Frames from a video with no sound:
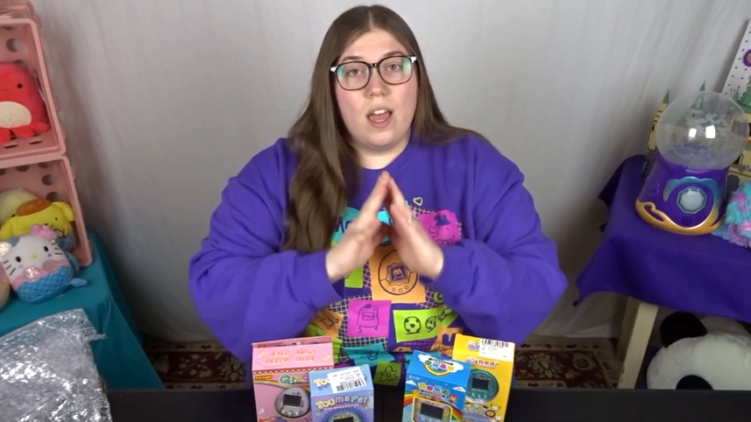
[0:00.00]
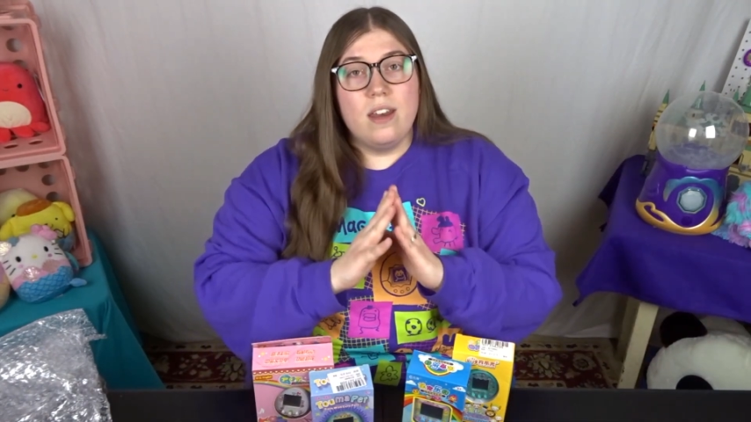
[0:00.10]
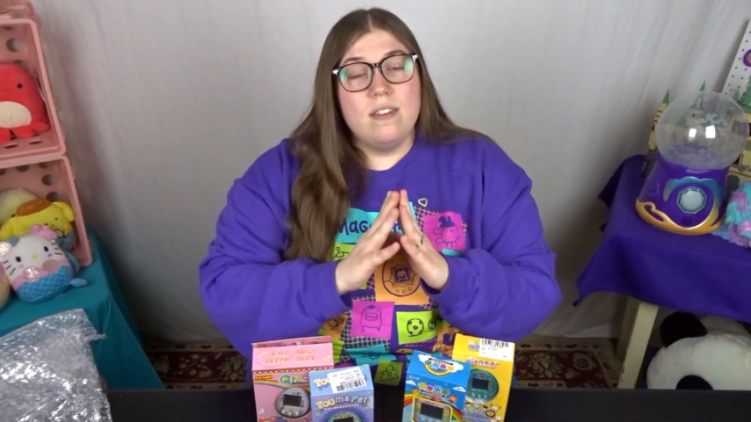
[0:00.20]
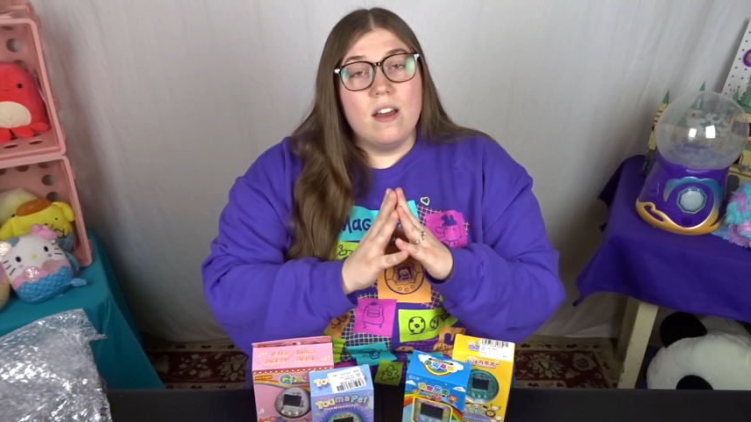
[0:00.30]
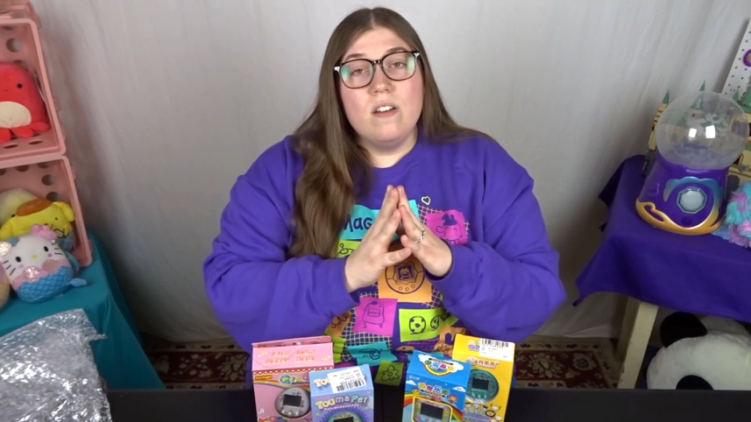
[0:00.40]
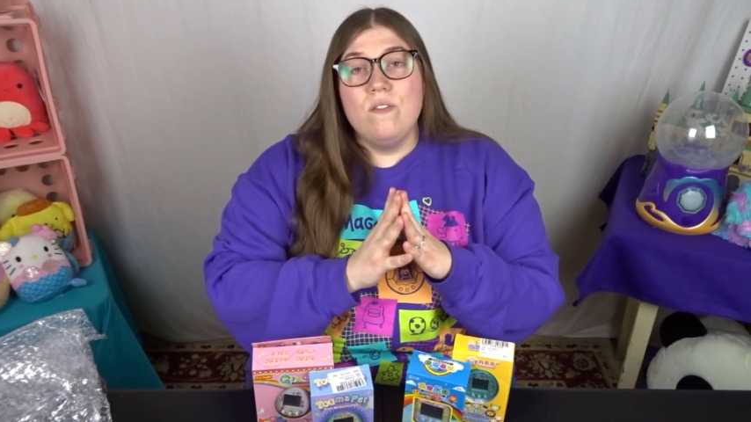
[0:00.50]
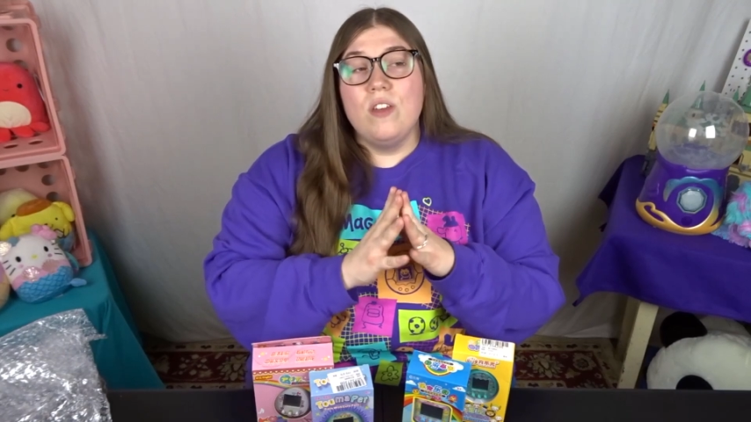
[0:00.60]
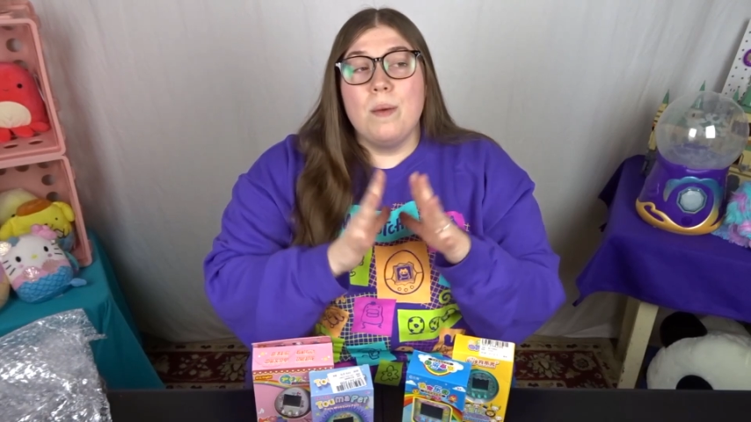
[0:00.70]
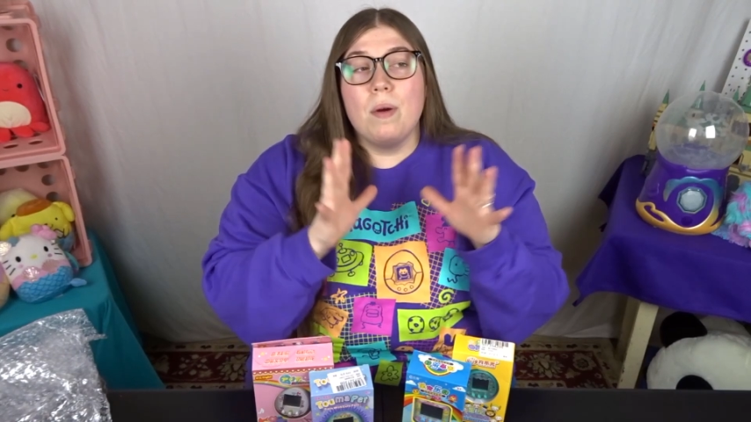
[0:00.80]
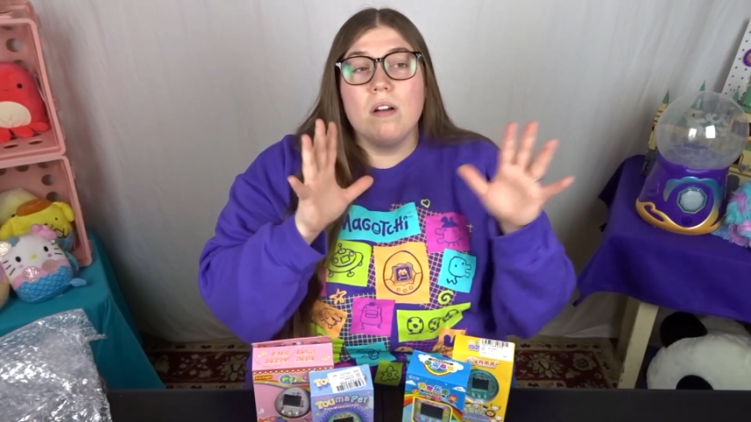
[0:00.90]
and none of
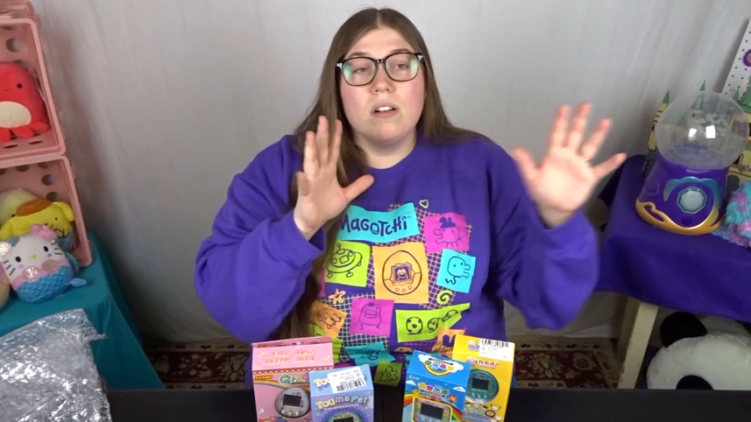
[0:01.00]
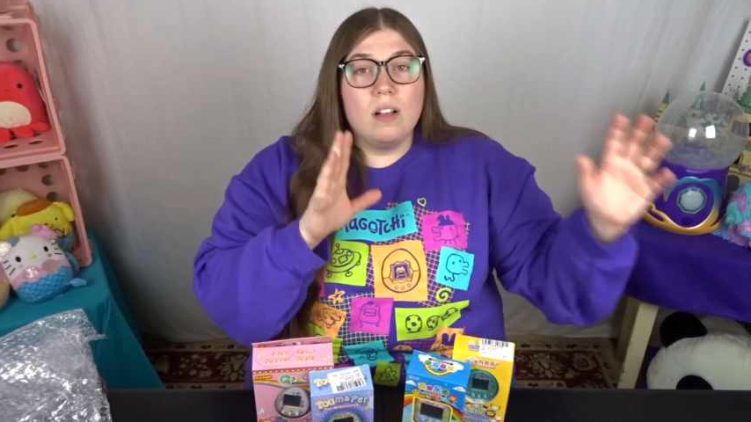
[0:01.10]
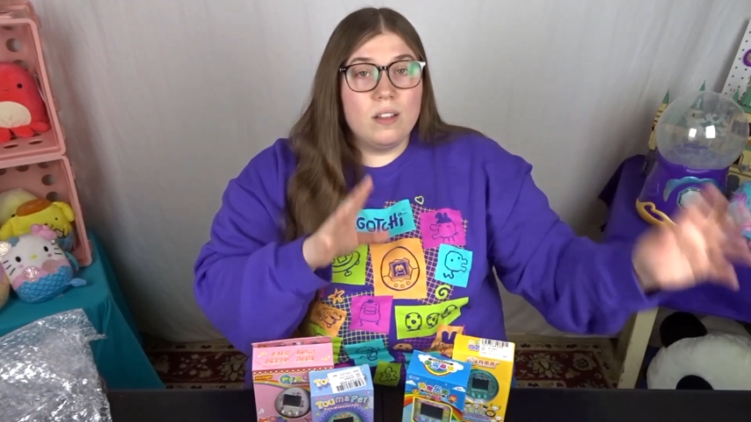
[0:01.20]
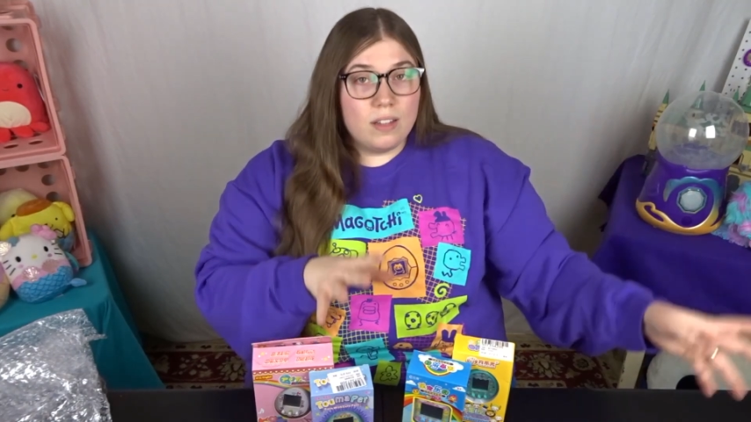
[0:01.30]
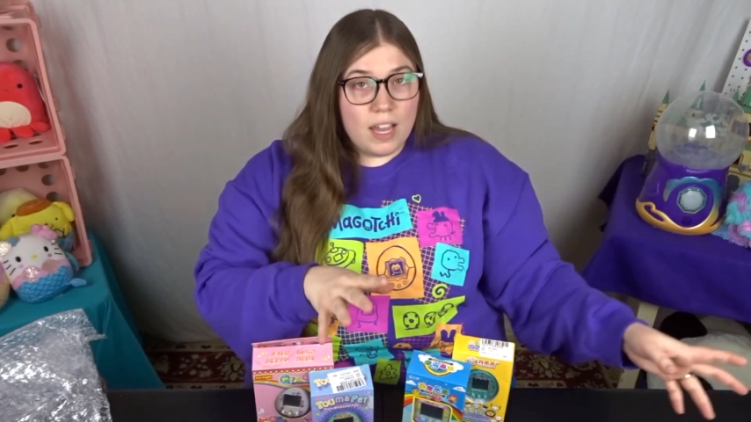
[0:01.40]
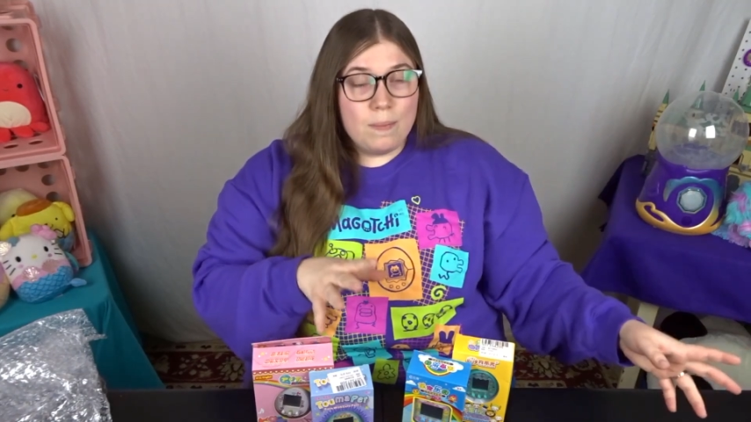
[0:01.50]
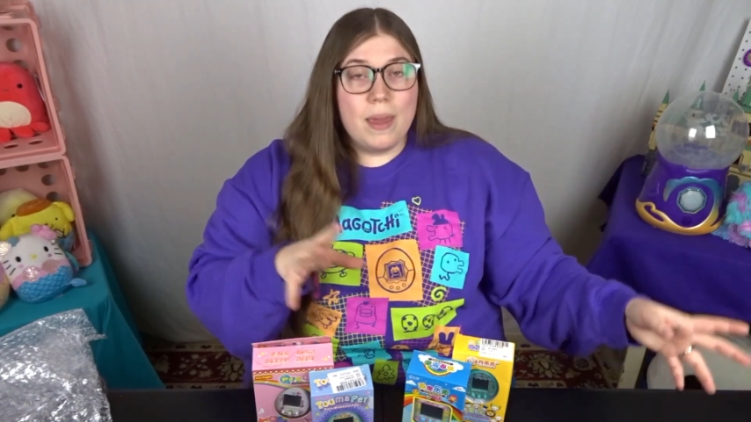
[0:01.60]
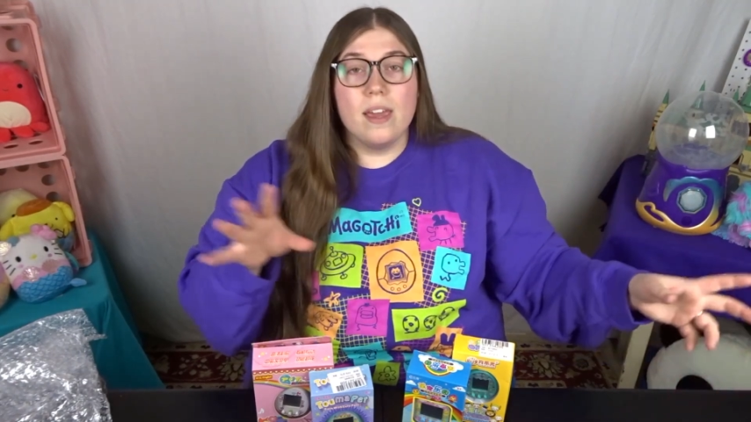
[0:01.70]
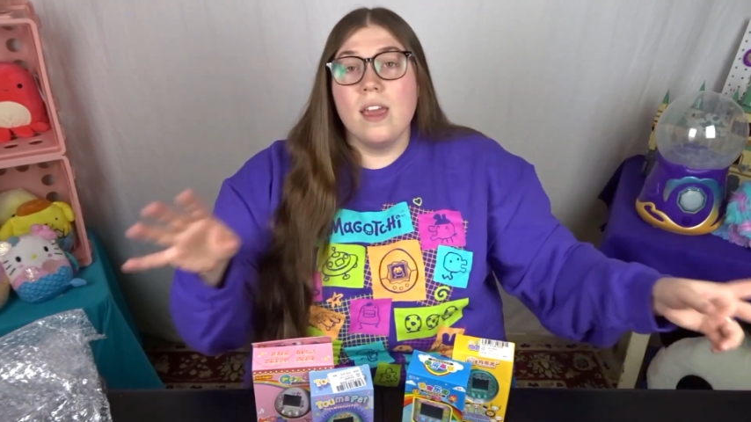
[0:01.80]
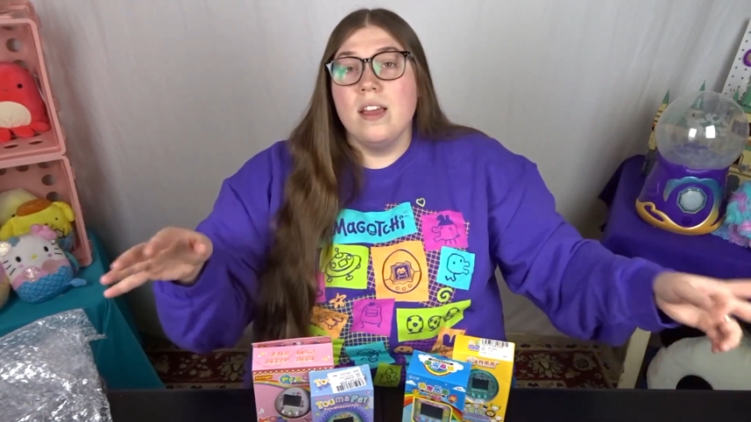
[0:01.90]
them are
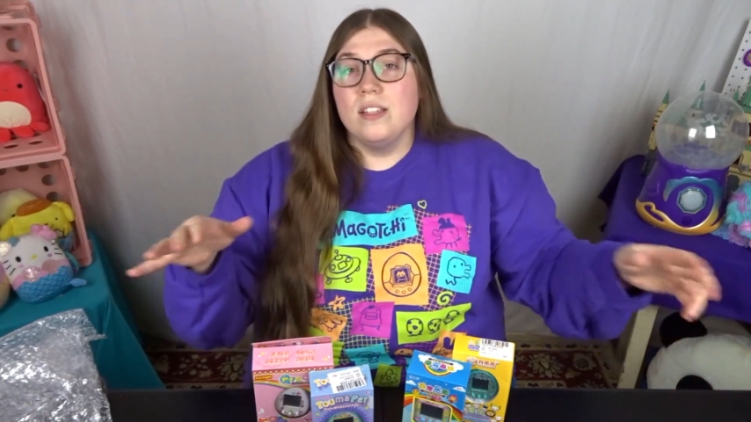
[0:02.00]
claiming